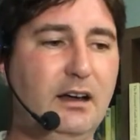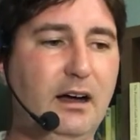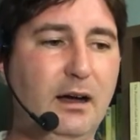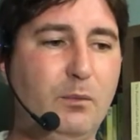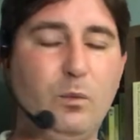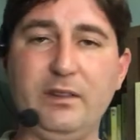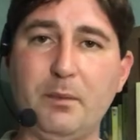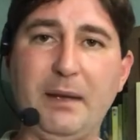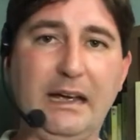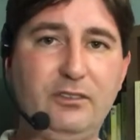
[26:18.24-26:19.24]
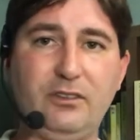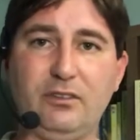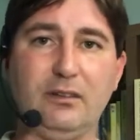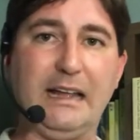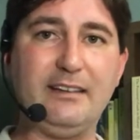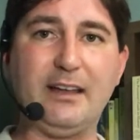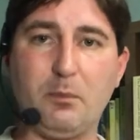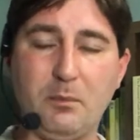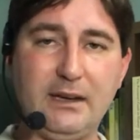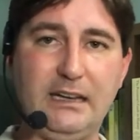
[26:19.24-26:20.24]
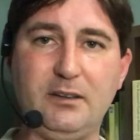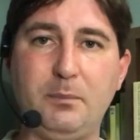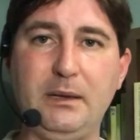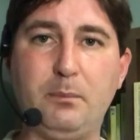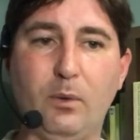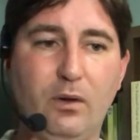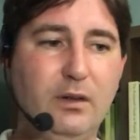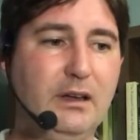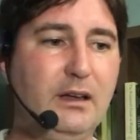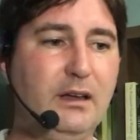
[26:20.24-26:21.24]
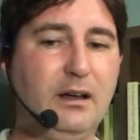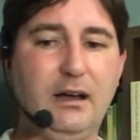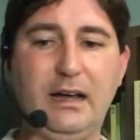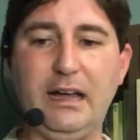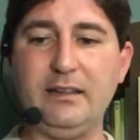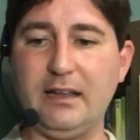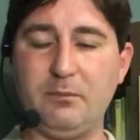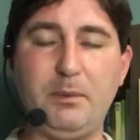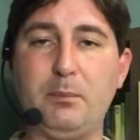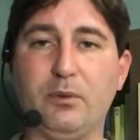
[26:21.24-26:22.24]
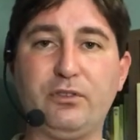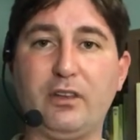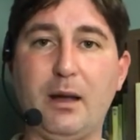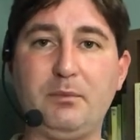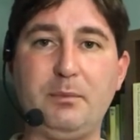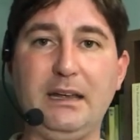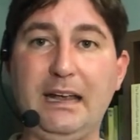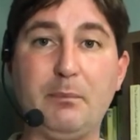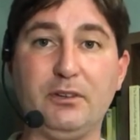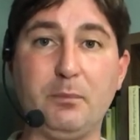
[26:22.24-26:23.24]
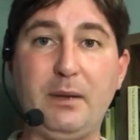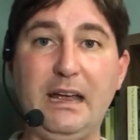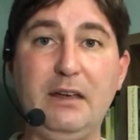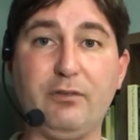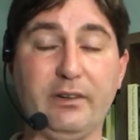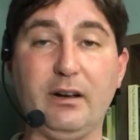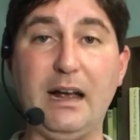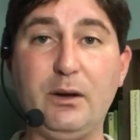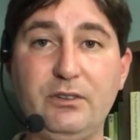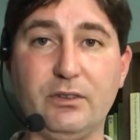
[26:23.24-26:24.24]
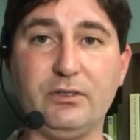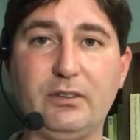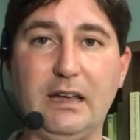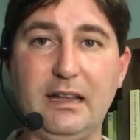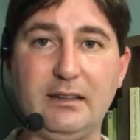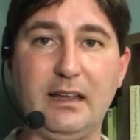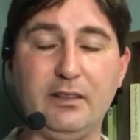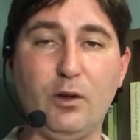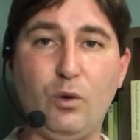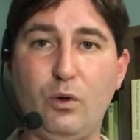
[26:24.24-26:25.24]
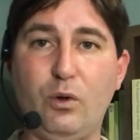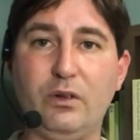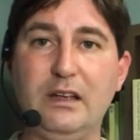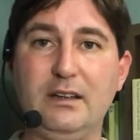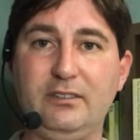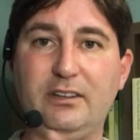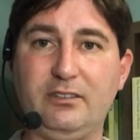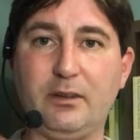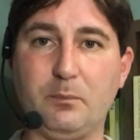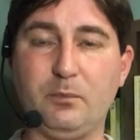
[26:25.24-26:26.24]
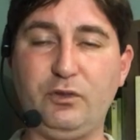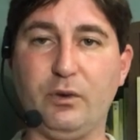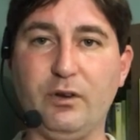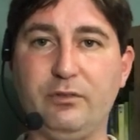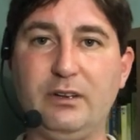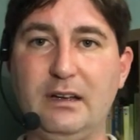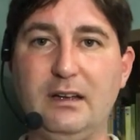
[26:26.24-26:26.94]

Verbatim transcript: uh, when the banks just lent out money to people uh, and then people stopped being able to pay for their houses. And then the whole system sort of